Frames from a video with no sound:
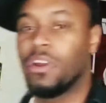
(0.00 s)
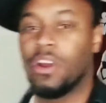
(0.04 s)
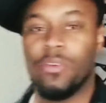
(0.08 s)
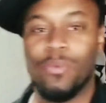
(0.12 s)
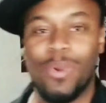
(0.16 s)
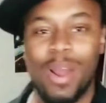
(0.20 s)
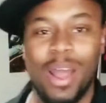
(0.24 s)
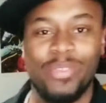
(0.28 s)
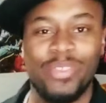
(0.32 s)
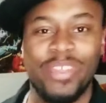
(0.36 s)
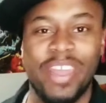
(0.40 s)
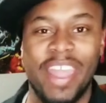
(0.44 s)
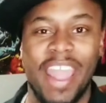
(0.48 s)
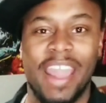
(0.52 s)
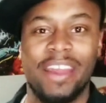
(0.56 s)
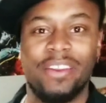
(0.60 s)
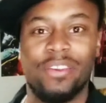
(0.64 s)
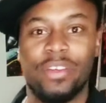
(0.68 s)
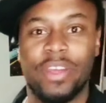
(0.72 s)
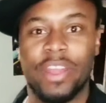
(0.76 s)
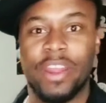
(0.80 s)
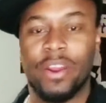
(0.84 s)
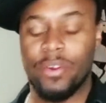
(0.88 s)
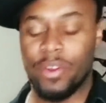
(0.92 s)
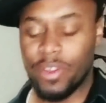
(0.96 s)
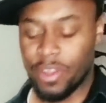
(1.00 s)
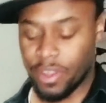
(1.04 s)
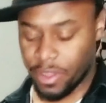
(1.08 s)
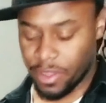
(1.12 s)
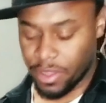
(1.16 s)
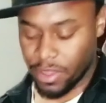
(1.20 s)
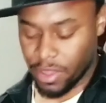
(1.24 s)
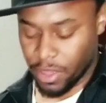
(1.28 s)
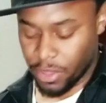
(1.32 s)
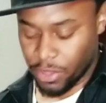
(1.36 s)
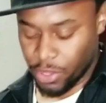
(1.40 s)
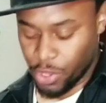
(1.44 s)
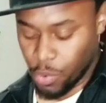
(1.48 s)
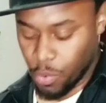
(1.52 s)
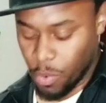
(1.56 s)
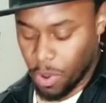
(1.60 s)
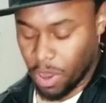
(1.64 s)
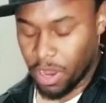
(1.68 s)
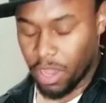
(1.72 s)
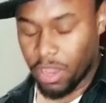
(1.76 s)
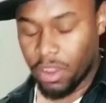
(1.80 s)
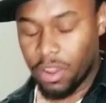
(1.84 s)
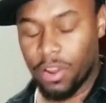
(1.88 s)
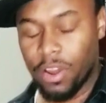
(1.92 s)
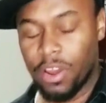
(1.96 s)
Around the handle area, you want
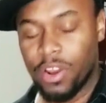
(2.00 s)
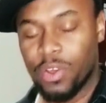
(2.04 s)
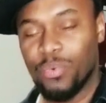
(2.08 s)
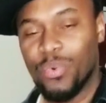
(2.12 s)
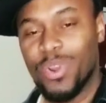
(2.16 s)
to cut